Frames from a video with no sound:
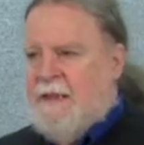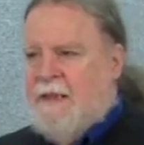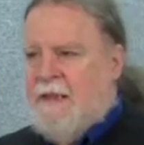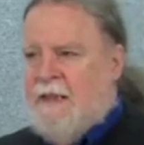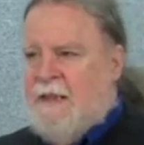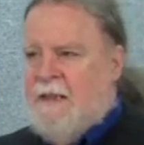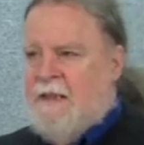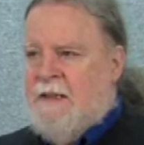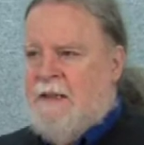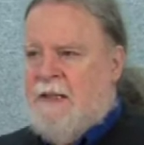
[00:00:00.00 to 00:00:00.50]

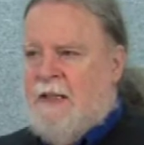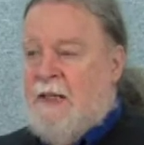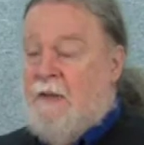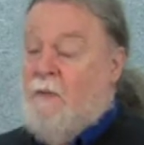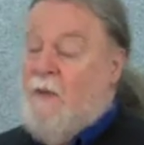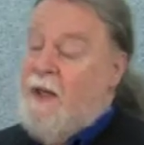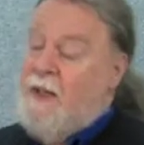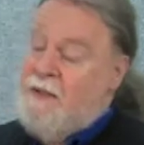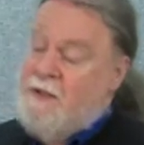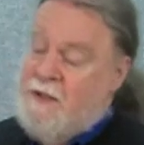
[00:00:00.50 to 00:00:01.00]
Now, I
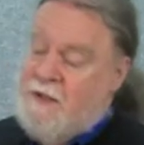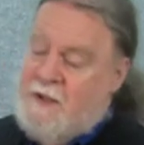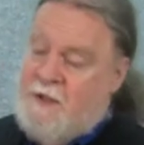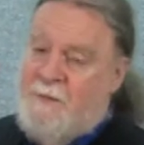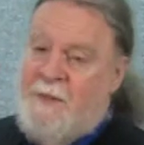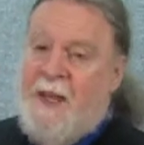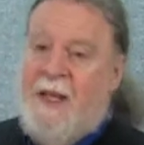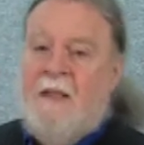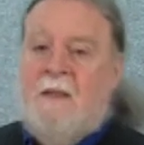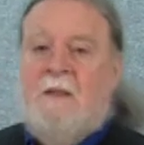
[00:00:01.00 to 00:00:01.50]
wanted to
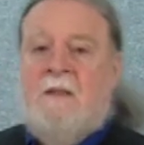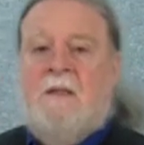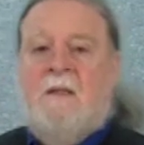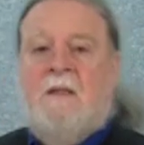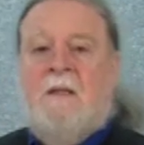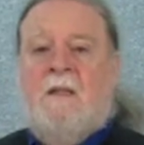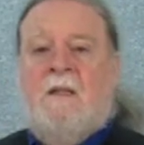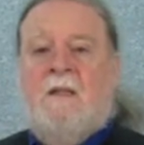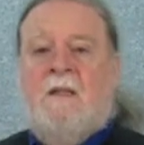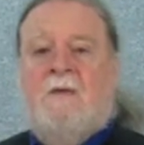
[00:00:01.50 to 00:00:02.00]
spend
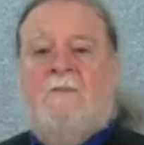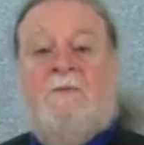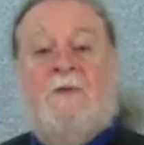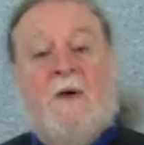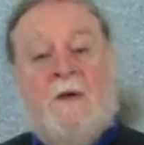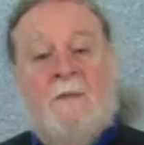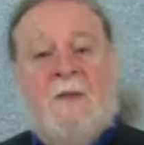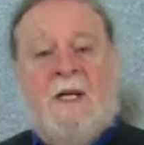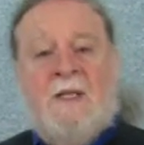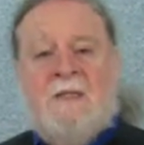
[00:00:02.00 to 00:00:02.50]
a
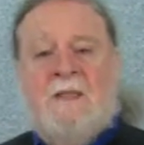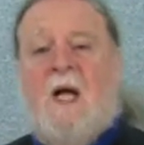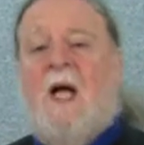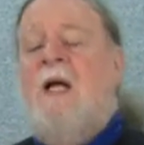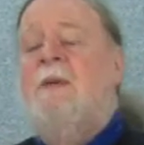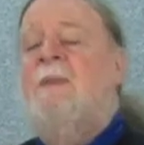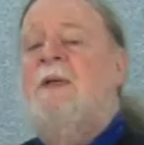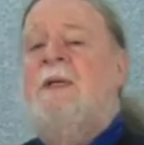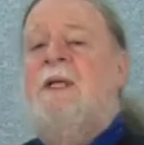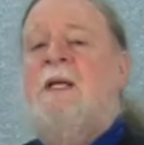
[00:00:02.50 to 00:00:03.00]
fair amount of
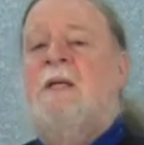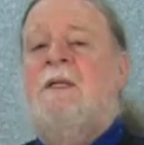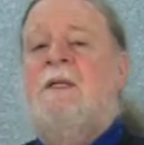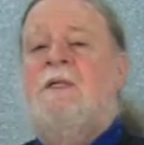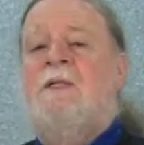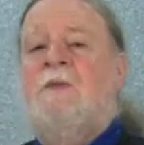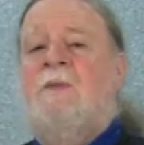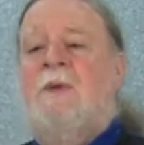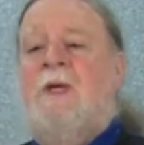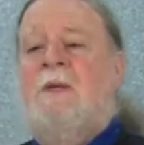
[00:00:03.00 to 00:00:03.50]
time on that
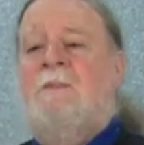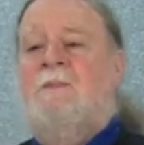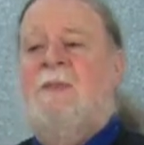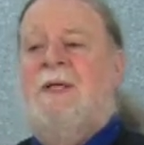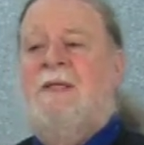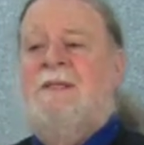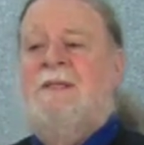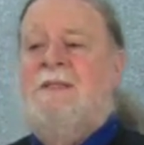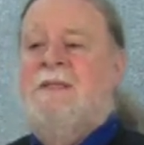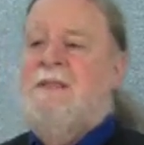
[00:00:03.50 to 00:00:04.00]
this week,
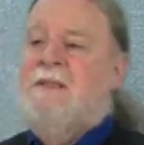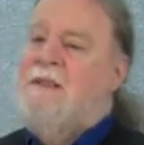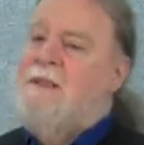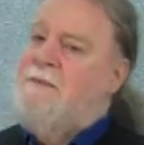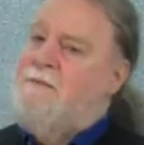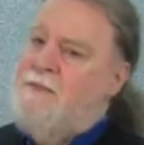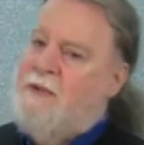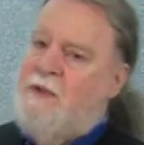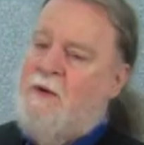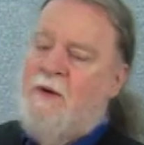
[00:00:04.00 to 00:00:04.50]
but
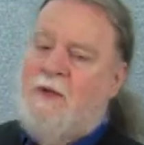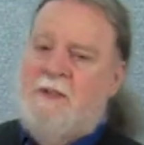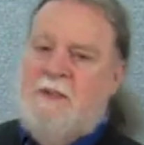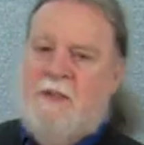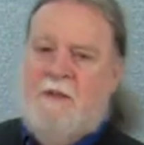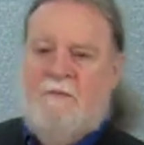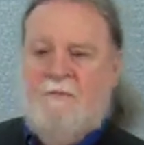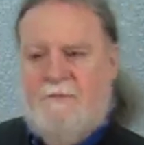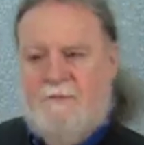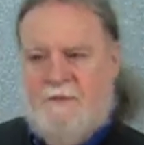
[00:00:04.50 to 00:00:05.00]
because
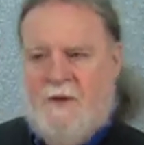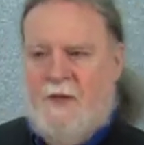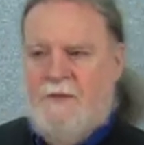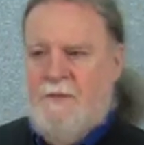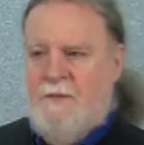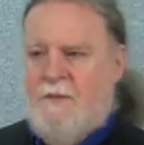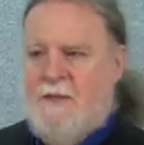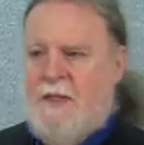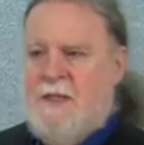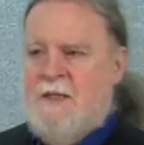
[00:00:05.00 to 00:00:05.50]
of
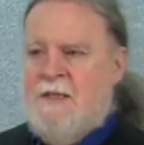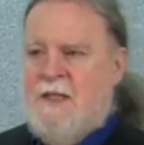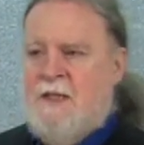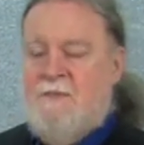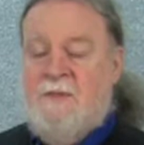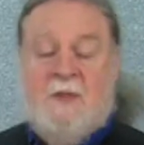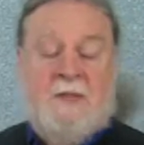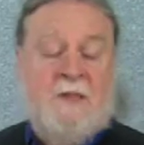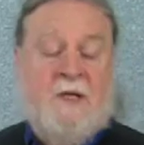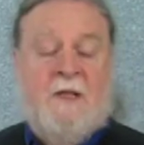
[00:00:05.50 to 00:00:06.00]
other things,
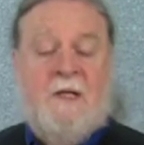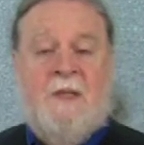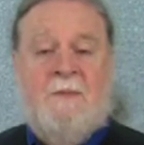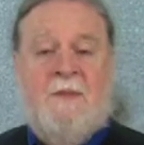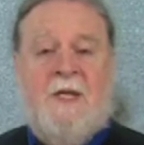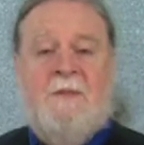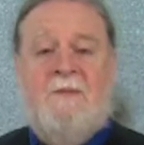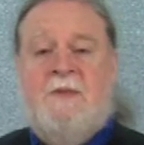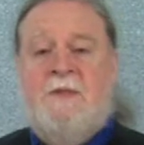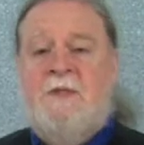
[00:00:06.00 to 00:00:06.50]
I'm just not going to
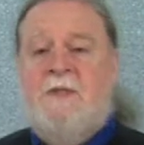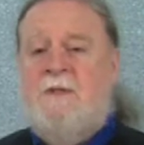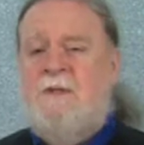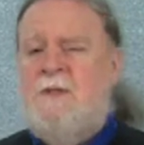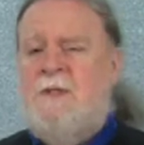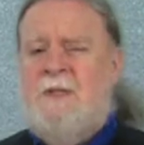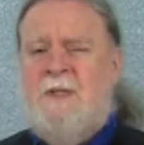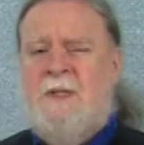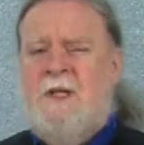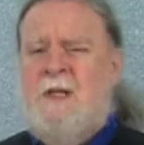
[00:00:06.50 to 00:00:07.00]
be able to.
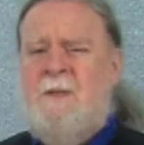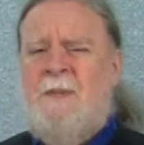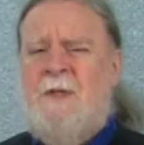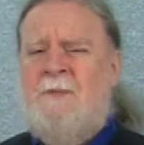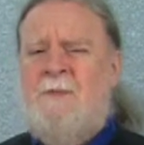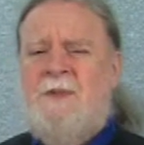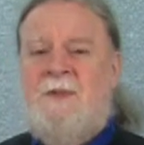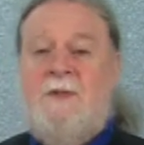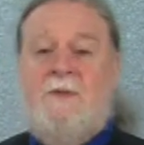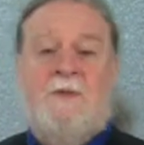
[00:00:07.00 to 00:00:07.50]
So it's going to be
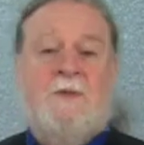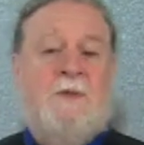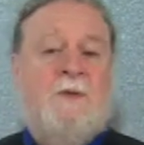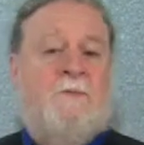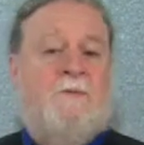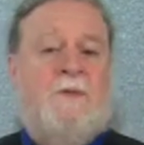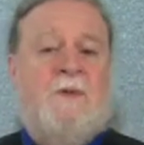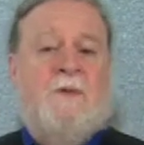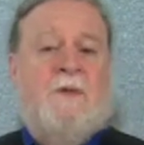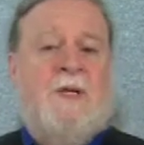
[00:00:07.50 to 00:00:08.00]
reduced to
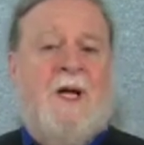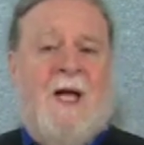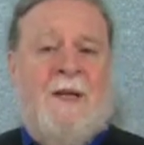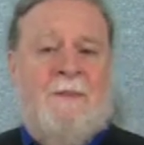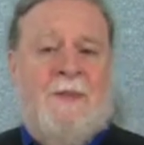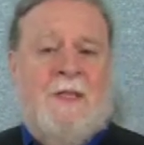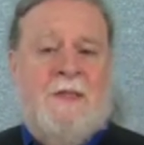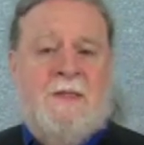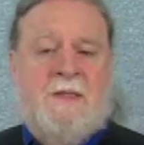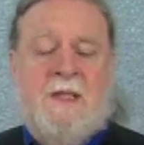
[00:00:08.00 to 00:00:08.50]
a few
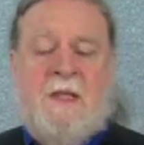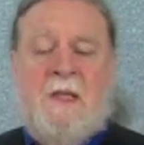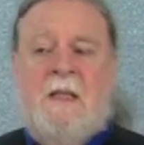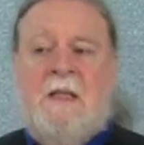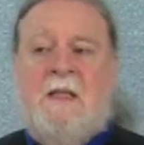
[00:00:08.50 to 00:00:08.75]
comments.